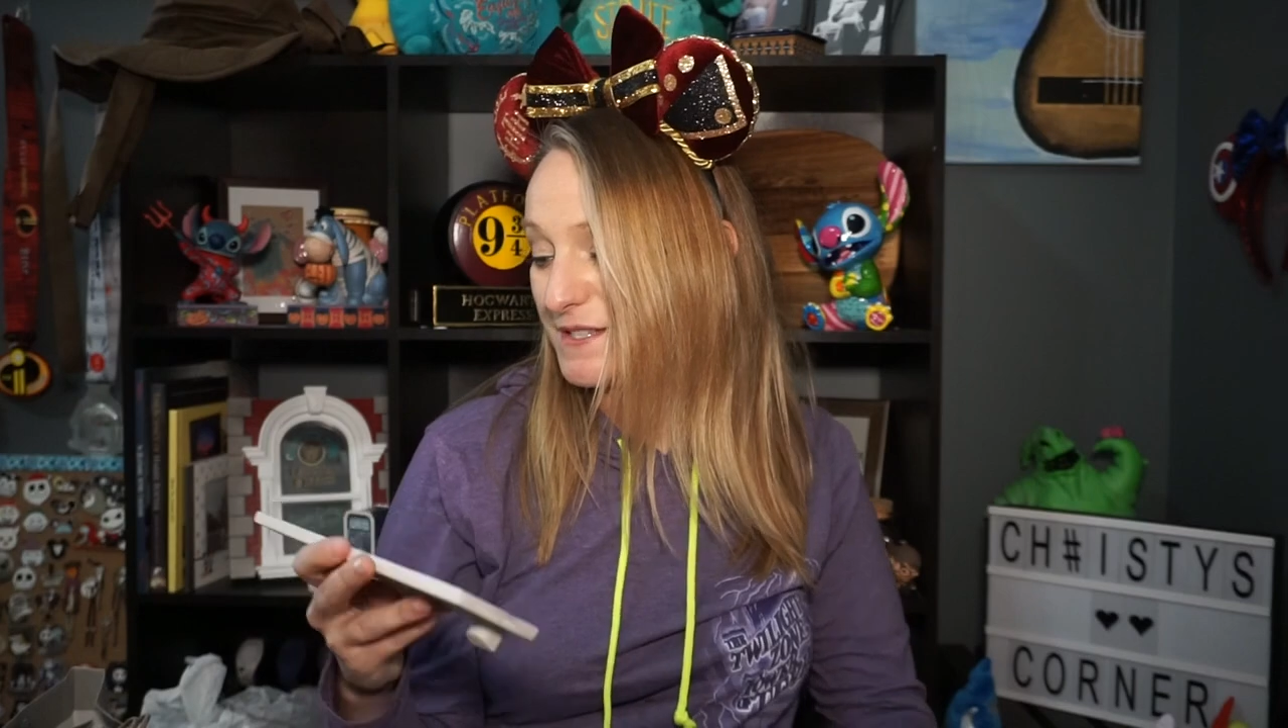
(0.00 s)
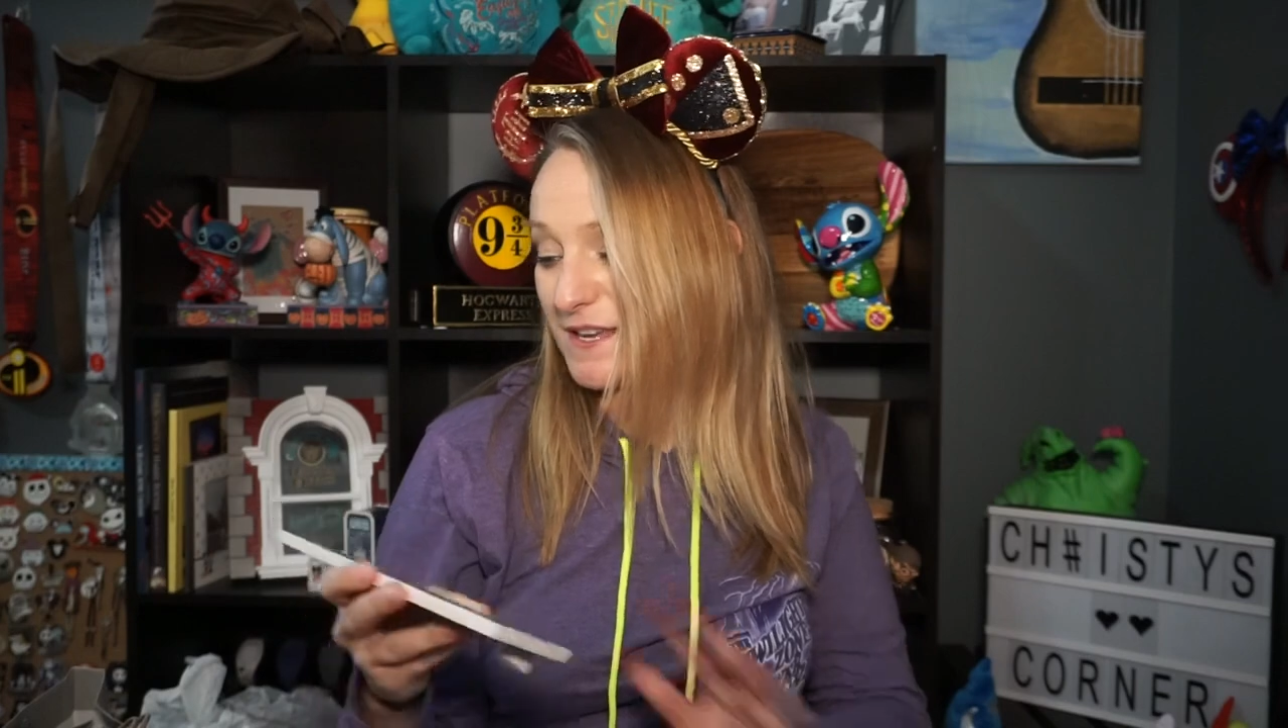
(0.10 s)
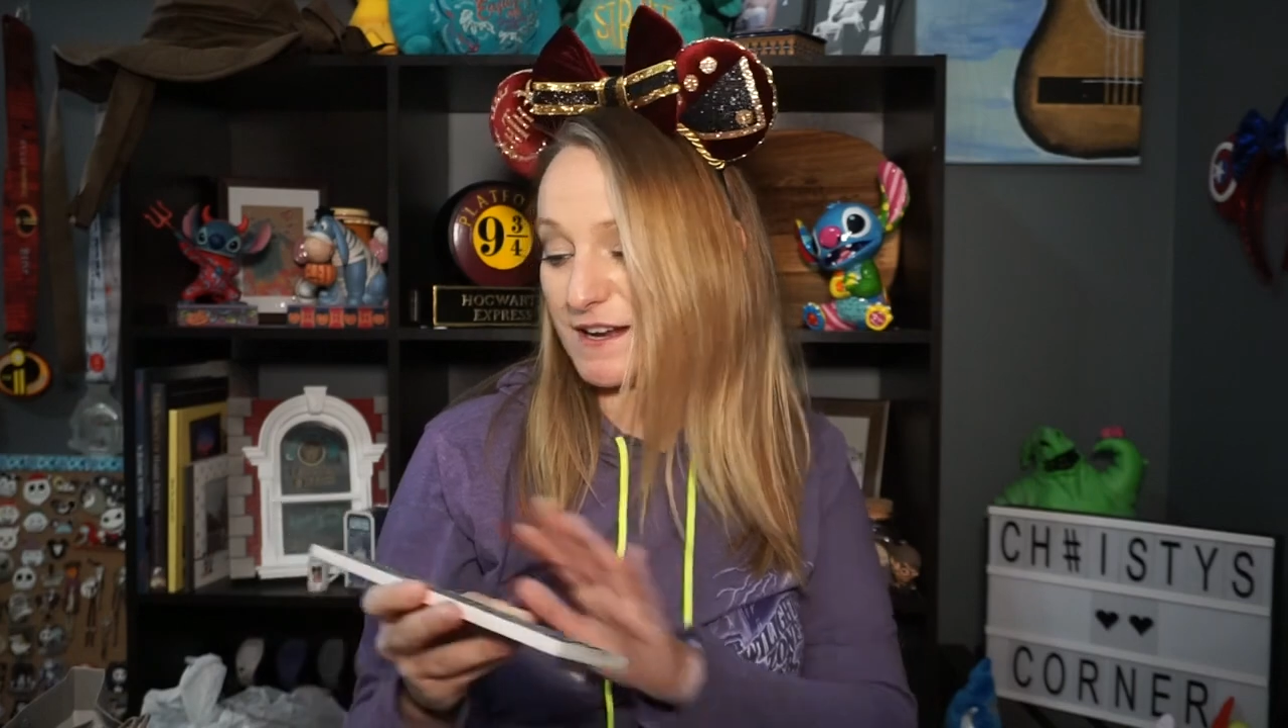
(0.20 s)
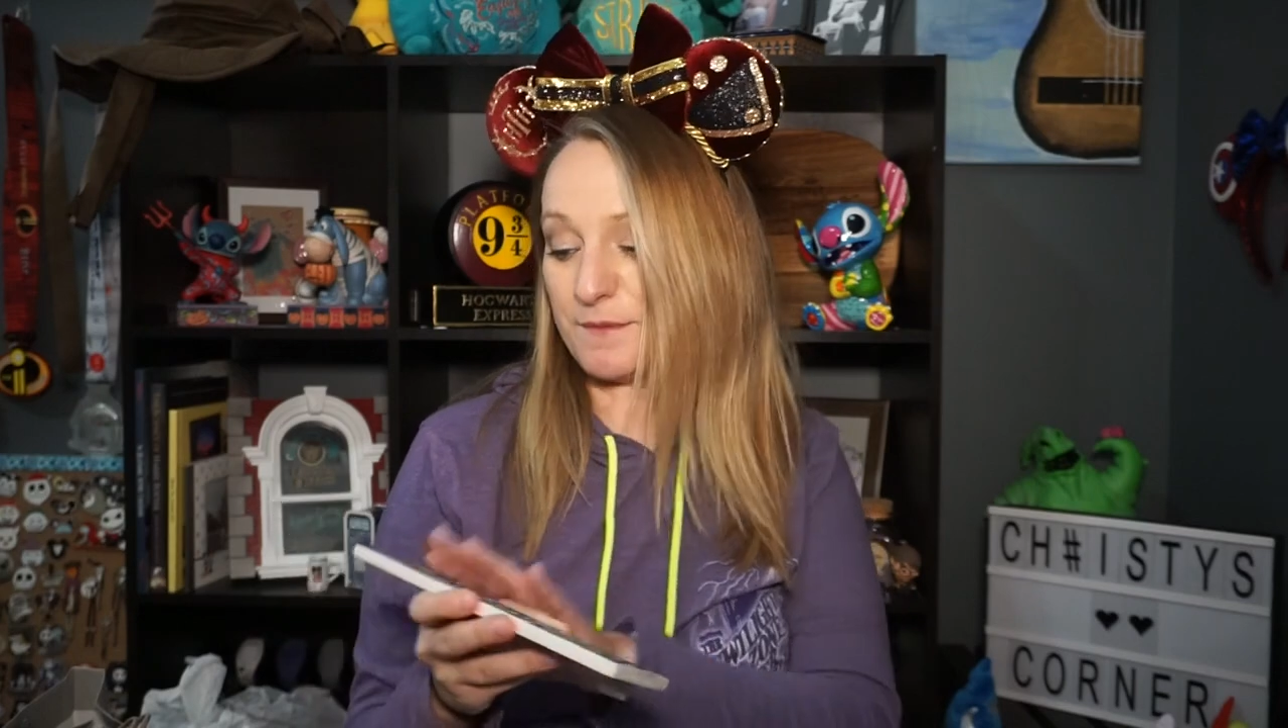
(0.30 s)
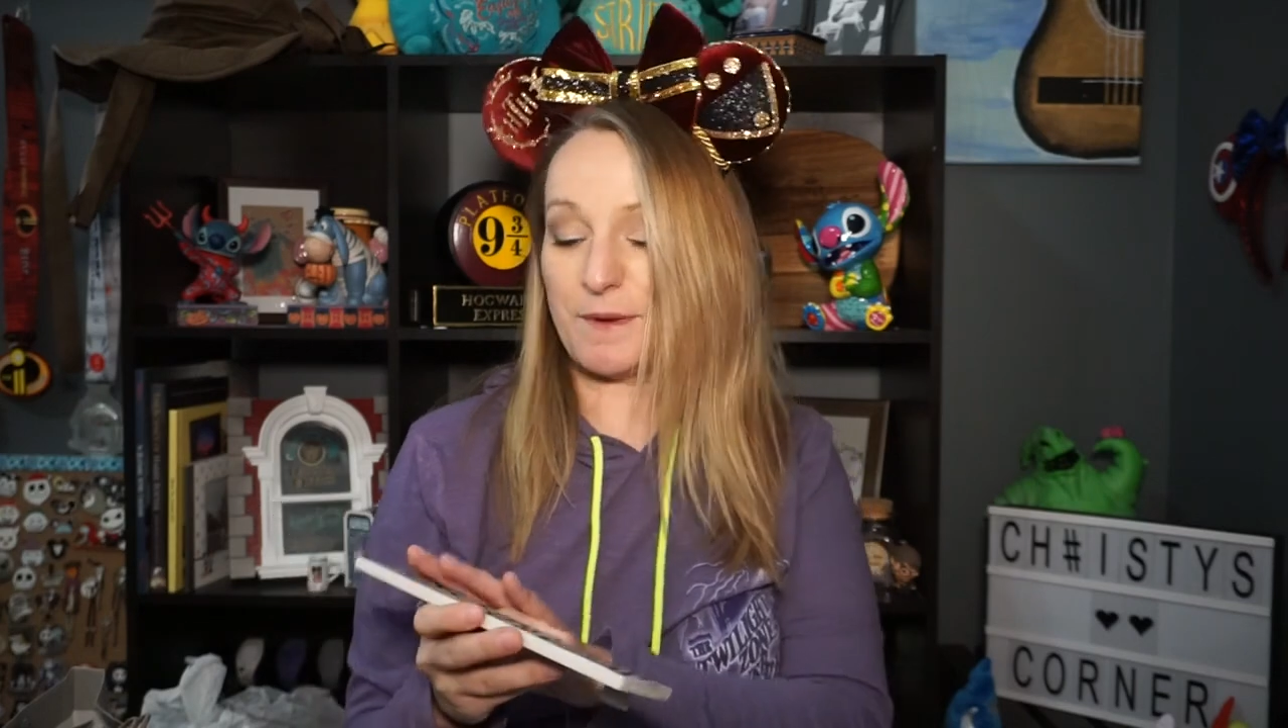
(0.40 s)

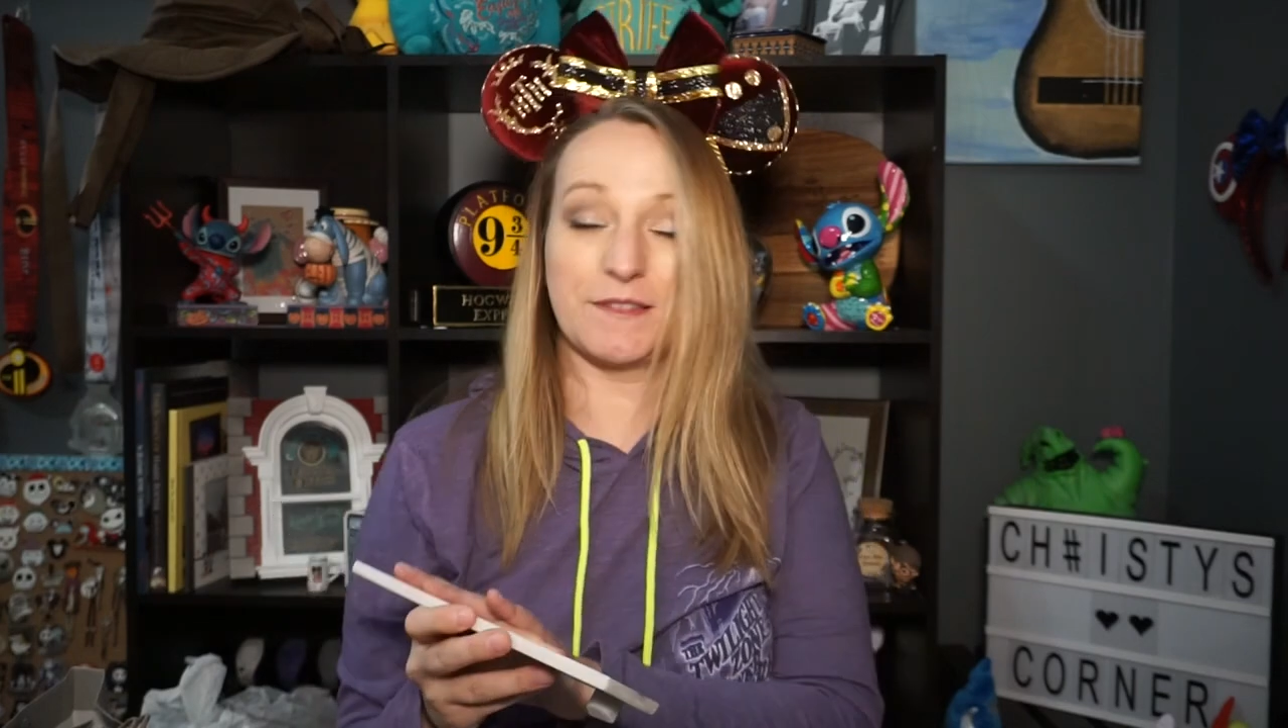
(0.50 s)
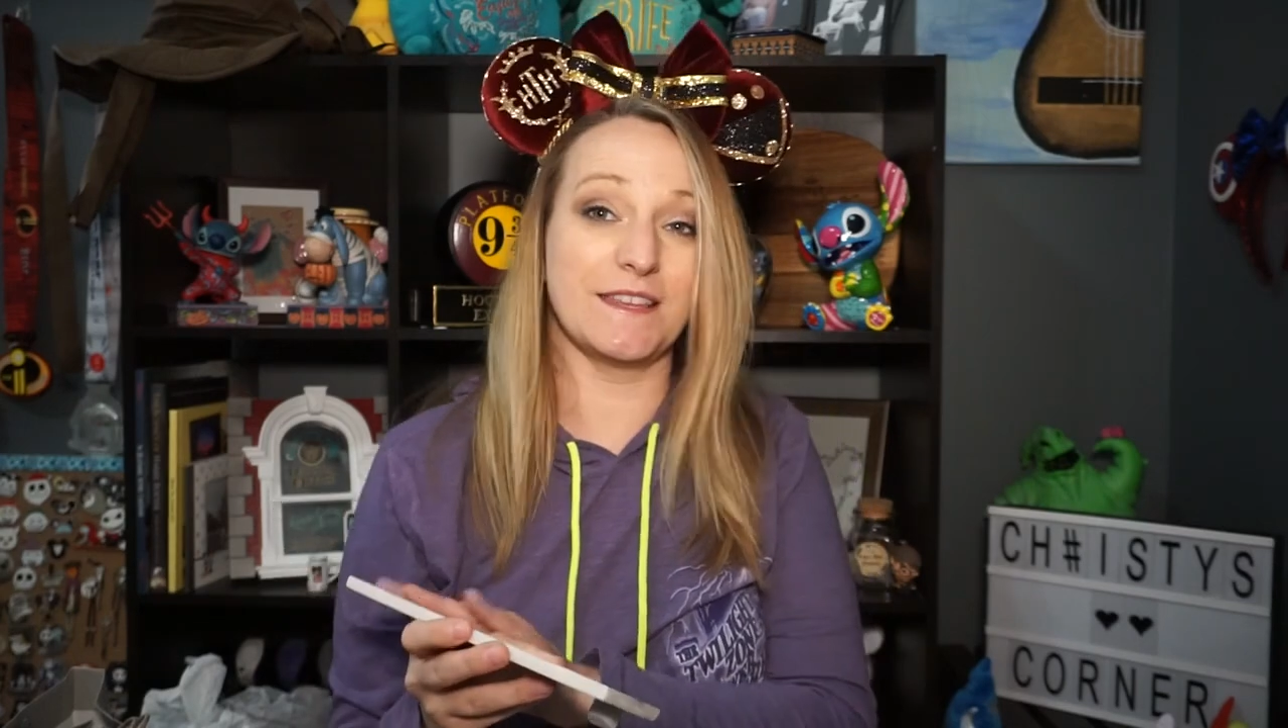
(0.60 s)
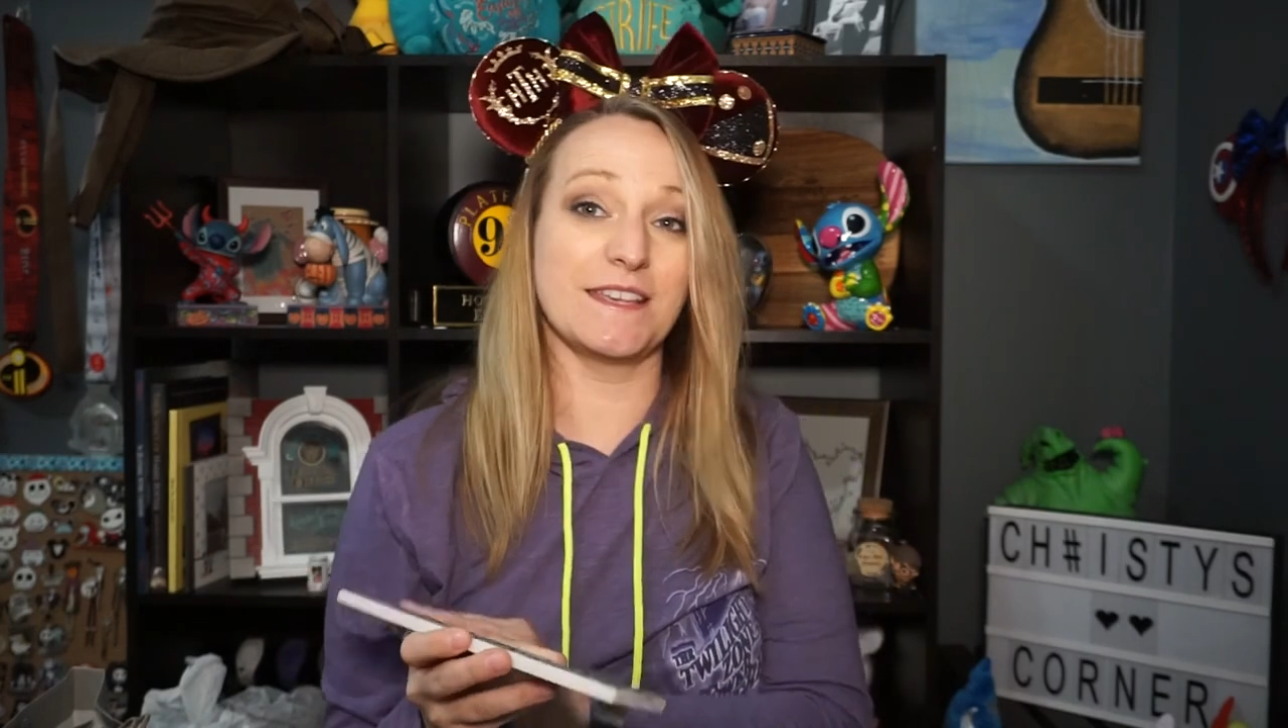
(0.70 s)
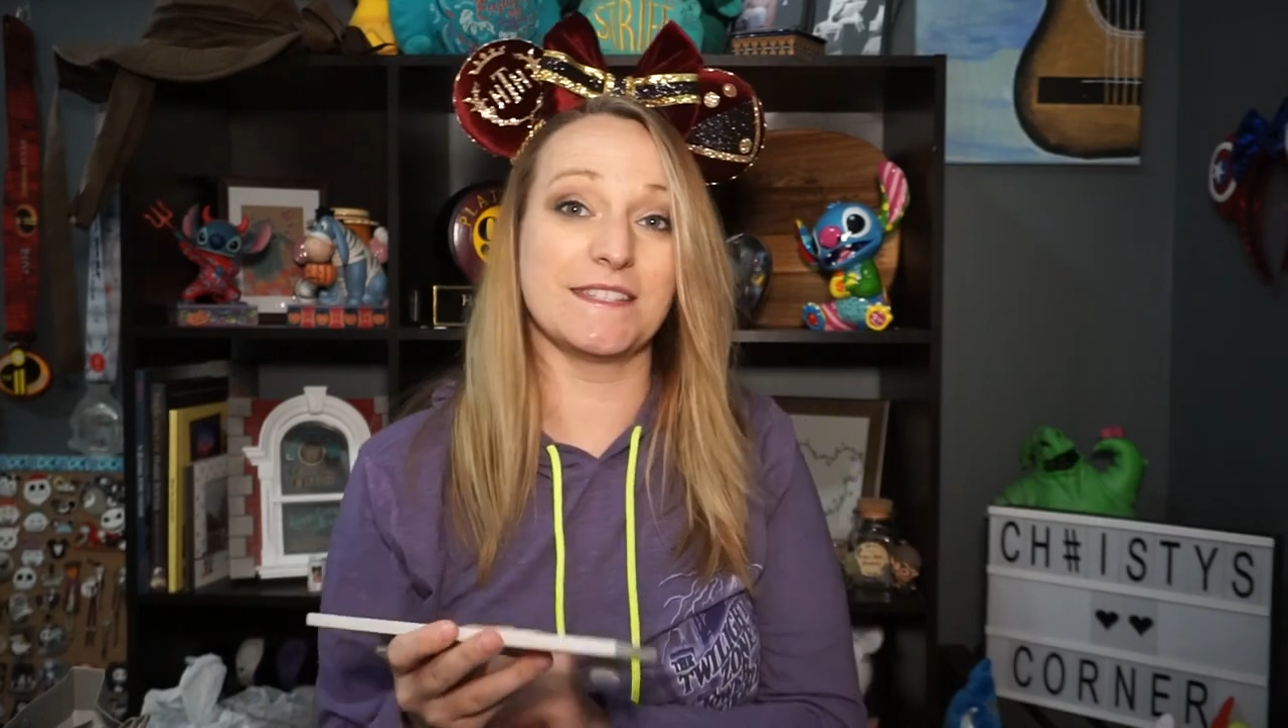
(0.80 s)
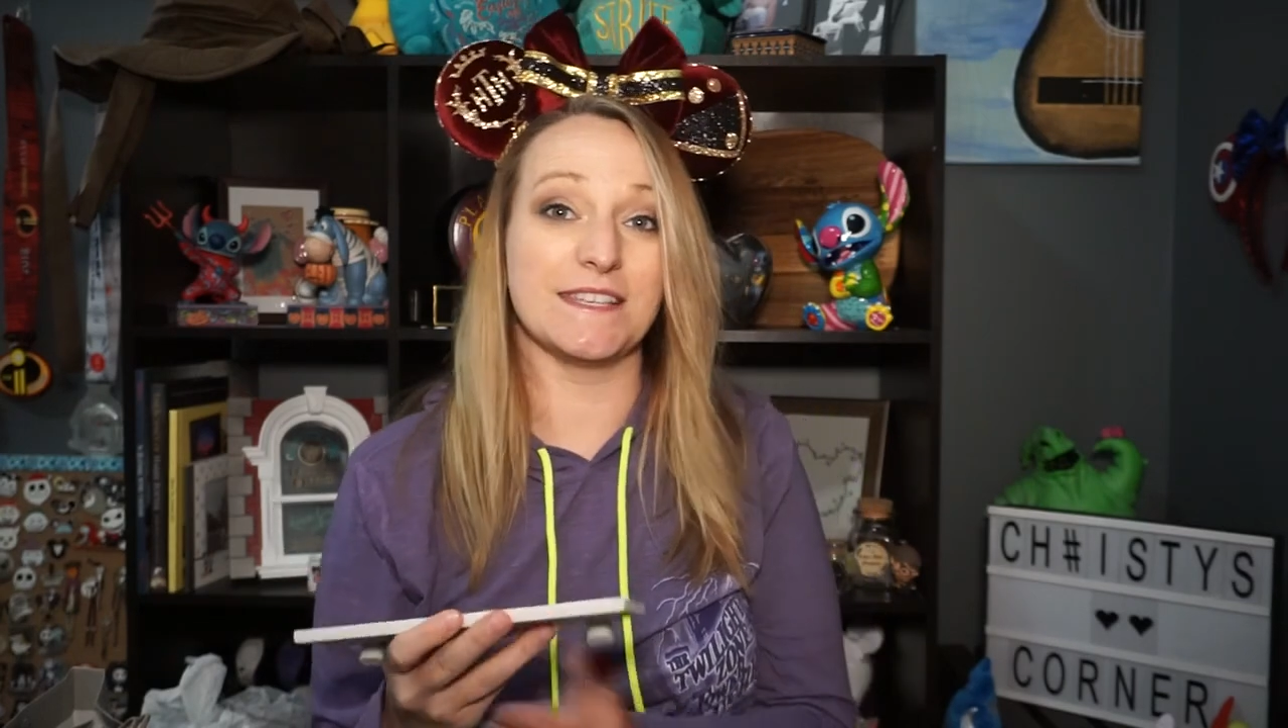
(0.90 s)
excited about
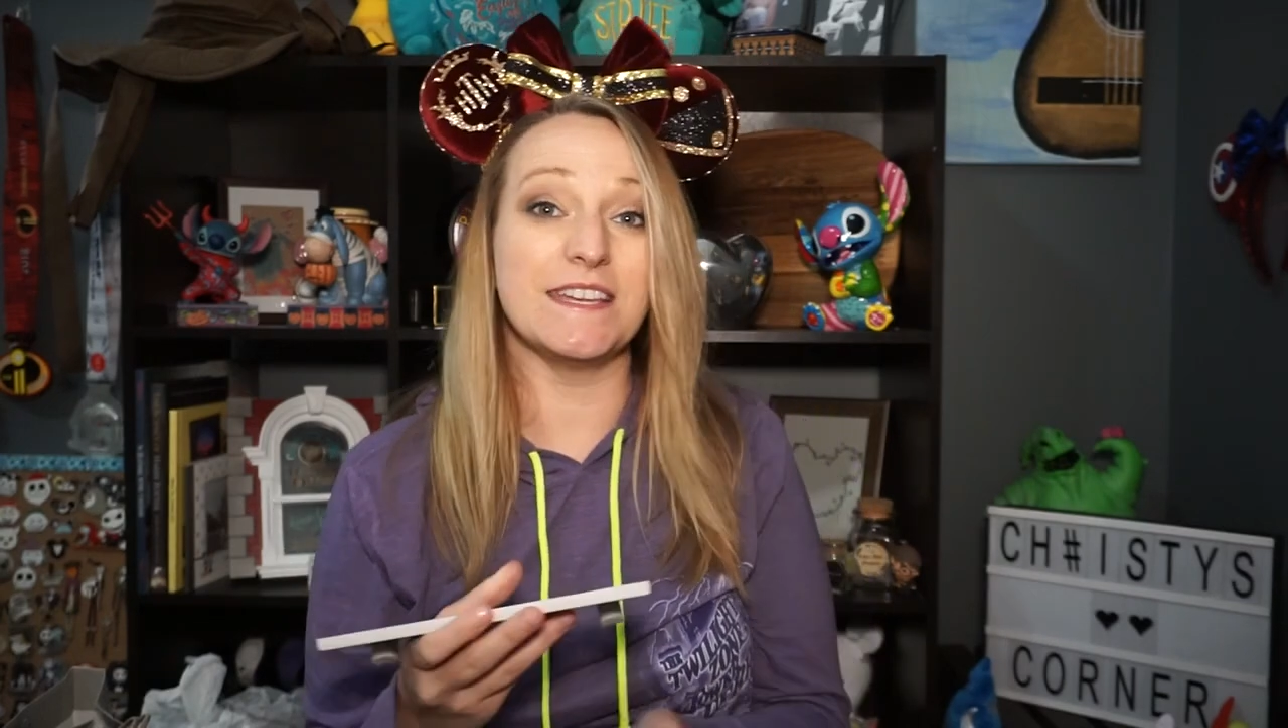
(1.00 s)
this.